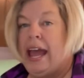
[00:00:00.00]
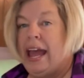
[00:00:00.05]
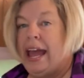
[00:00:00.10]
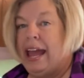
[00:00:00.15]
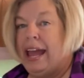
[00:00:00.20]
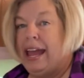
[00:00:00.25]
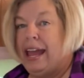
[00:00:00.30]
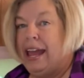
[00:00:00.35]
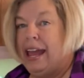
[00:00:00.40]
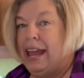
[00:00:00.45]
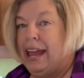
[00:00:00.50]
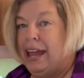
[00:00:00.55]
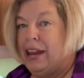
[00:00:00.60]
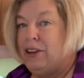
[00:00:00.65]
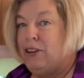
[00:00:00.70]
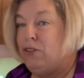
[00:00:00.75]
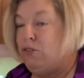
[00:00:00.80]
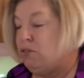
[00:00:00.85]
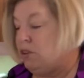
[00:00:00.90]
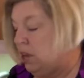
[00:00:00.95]
and
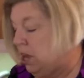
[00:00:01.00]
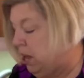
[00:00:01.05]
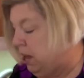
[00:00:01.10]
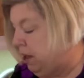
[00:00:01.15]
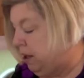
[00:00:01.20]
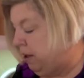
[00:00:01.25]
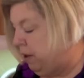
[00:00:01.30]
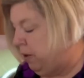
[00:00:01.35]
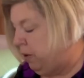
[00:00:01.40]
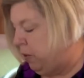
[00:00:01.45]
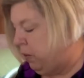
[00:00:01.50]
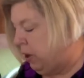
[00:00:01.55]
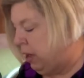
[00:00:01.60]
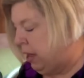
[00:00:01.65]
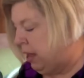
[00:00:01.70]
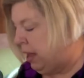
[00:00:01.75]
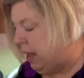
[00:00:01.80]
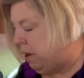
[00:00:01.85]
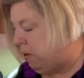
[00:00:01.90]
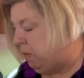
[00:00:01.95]
you know
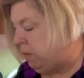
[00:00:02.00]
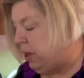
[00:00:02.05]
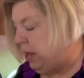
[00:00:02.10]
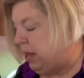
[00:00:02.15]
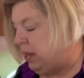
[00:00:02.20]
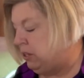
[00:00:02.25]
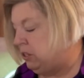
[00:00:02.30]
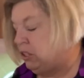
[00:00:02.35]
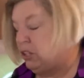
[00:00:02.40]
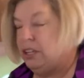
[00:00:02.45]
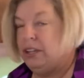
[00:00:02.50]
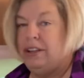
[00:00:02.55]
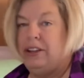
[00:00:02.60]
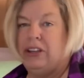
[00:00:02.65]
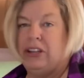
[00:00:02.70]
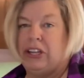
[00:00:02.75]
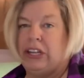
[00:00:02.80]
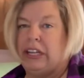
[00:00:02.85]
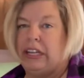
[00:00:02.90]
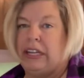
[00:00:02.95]
how much a
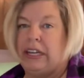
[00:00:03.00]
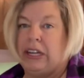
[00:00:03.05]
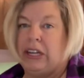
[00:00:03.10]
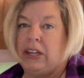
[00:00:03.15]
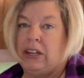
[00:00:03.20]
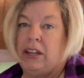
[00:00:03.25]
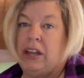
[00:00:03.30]
good